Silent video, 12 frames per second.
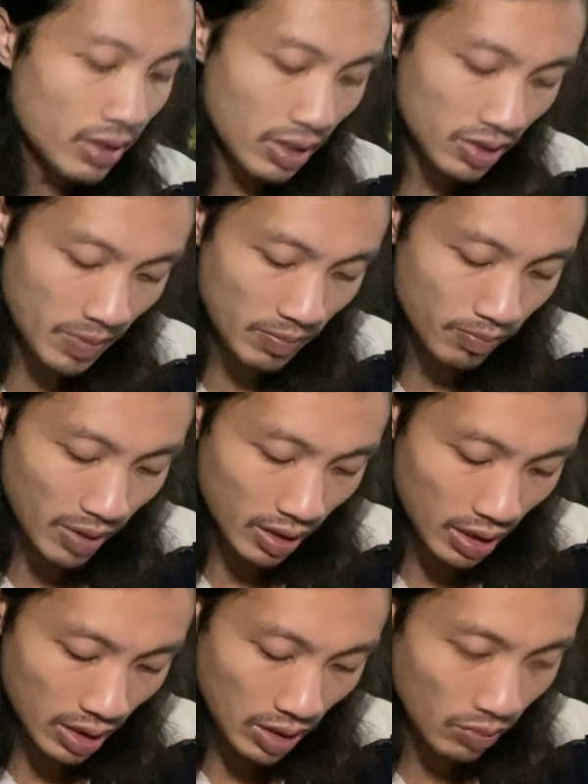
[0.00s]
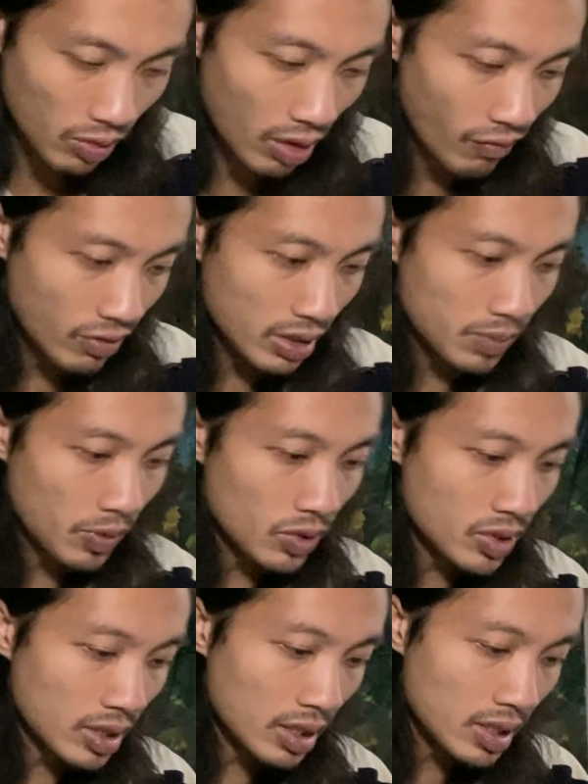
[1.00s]
here has been bugging you. Whoever this
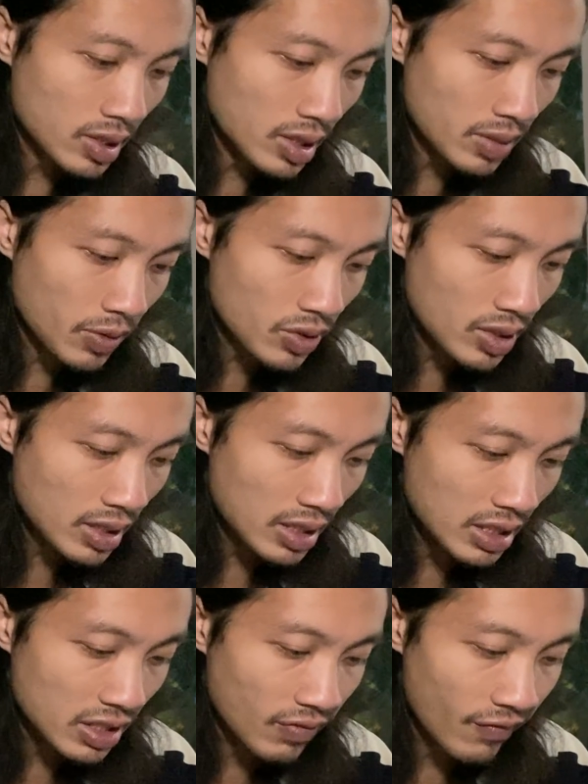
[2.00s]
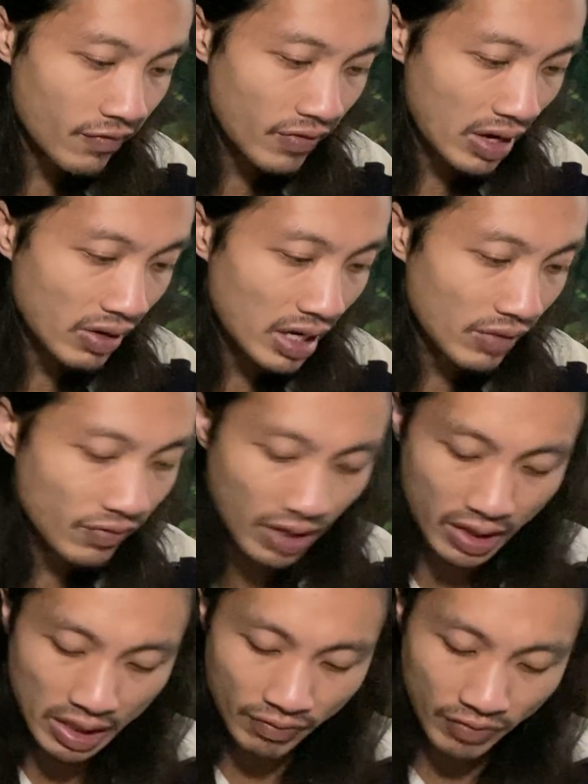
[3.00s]
person is, this person is very,
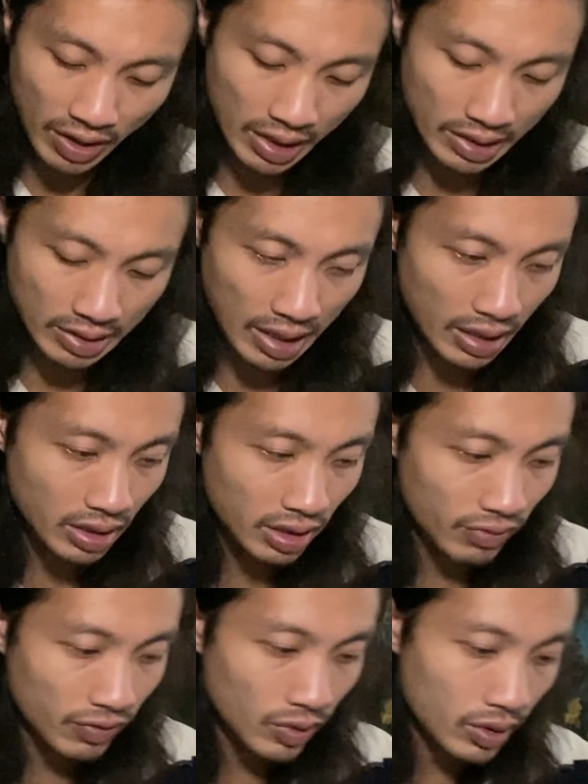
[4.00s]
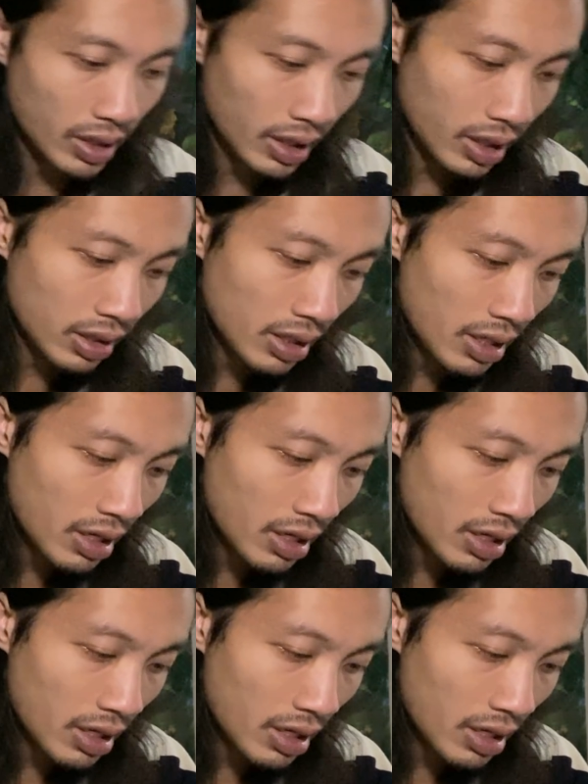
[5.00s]
very, very negative, okay?